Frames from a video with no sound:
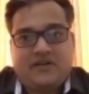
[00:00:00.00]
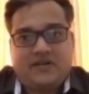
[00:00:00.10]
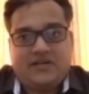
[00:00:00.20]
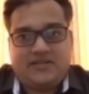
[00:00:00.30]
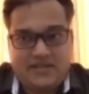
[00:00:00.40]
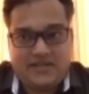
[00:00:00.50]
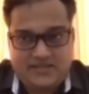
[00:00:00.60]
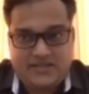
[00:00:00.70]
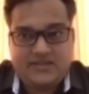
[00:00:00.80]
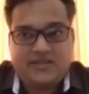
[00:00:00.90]

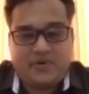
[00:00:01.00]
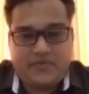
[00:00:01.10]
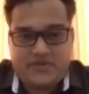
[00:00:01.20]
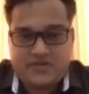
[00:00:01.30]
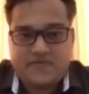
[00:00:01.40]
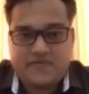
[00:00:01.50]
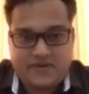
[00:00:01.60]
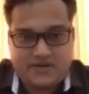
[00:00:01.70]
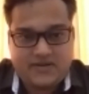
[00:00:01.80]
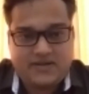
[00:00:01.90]
challenging the provision of
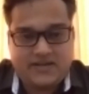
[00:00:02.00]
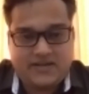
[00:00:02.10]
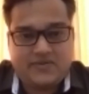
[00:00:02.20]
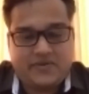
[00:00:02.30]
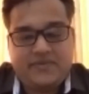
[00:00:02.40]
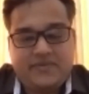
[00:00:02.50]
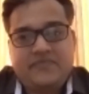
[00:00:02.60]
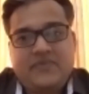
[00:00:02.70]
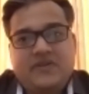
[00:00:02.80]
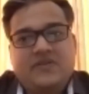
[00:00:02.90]
adultery.
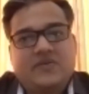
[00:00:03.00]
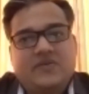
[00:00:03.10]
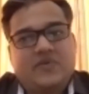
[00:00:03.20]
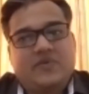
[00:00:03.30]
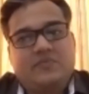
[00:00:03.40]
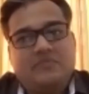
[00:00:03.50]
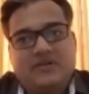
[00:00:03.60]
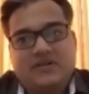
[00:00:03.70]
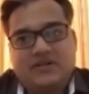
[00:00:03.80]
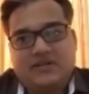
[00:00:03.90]
So
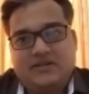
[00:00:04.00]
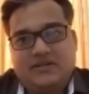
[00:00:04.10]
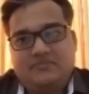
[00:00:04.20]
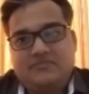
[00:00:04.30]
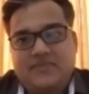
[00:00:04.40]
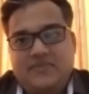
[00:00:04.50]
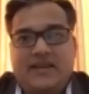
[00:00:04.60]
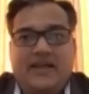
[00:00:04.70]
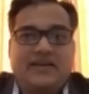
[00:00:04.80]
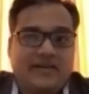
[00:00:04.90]

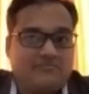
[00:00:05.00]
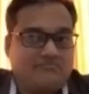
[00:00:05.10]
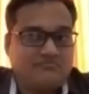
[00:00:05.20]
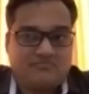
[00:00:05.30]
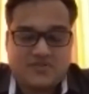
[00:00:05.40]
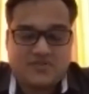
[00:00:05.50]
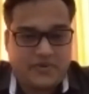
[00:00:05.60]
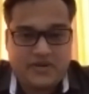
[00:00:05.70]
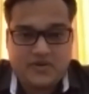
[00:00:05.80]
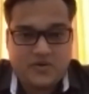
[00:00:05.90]
and
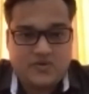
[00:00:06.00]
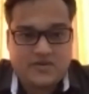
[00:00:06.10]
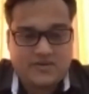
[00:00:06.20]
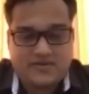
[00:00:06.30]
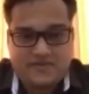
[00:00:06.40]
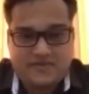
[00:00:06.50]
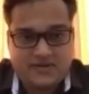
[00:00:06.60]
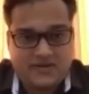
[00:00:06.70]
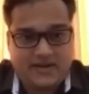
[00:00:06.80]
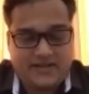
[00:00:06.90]
Supreme Court
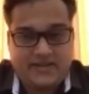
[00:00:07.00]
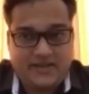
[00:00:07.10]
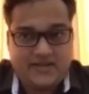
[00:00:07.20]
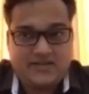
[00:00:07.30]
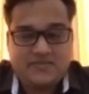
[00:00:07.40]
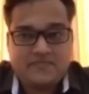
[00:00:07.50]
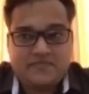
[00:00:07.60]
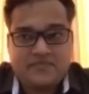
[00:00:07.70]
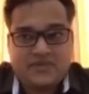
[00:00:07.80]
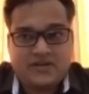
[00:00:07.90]
at the end,
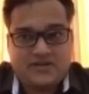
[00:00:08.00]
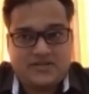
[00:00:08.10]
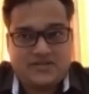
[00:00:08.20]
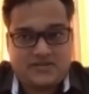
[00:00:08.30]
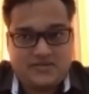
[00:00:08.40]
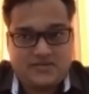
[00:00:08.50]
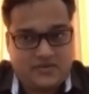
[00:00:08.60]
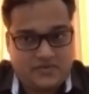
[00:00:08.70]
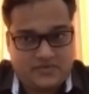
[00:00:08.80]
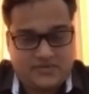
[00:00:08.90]

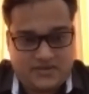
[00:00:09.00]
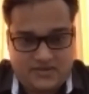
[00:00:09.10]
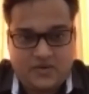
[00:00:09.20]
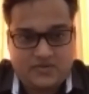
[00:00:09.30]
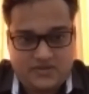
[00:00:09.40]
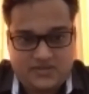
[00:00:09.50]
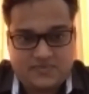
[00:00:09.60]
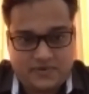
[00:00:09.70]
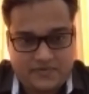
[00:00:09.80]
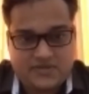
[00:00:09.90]
struck down this
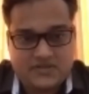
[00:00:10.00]
provision,